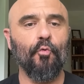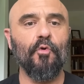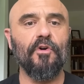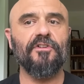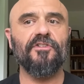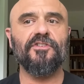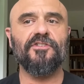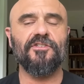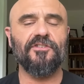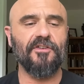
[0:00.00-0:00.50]

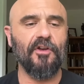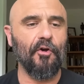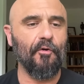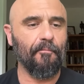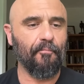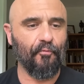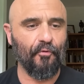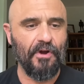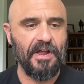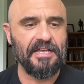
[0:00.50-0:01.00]
was was so oh,
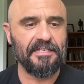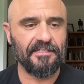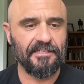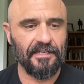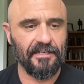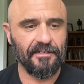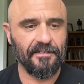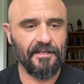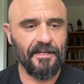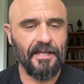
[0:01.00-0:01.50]

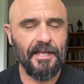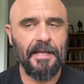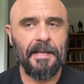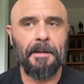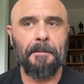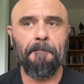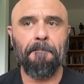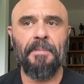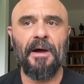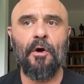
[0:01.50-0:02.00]
present.
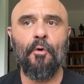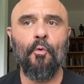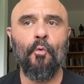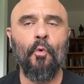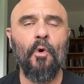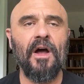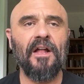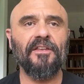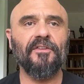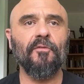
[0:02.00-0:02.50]
But
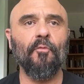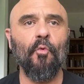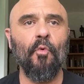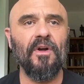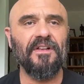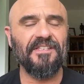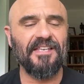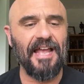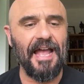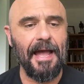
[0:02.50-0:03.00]
what
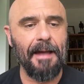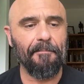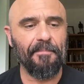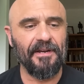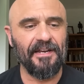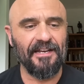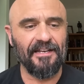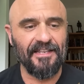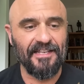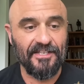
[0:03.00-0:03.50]
what's
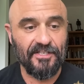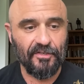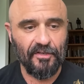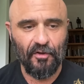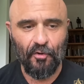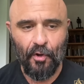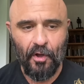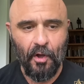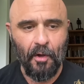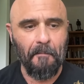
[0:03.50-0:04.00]
happening? This
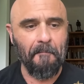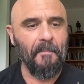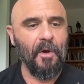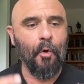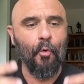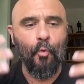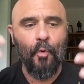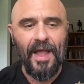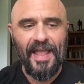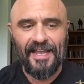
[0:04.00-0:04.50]
this um,
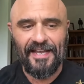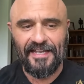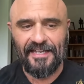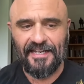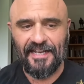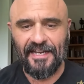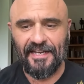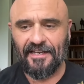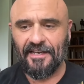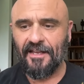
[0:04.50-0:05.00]

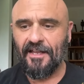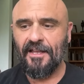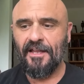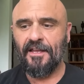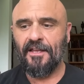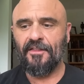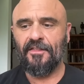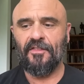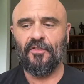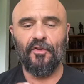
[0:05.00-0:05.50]

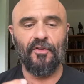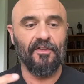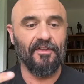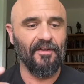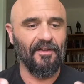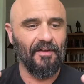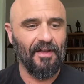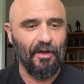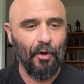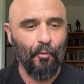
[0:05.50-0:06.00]
awakening, the,
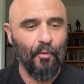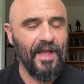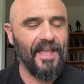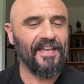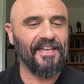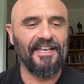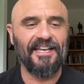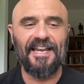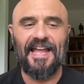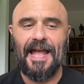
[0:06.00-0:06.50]
the,
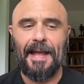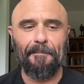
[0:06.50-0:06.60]
awakening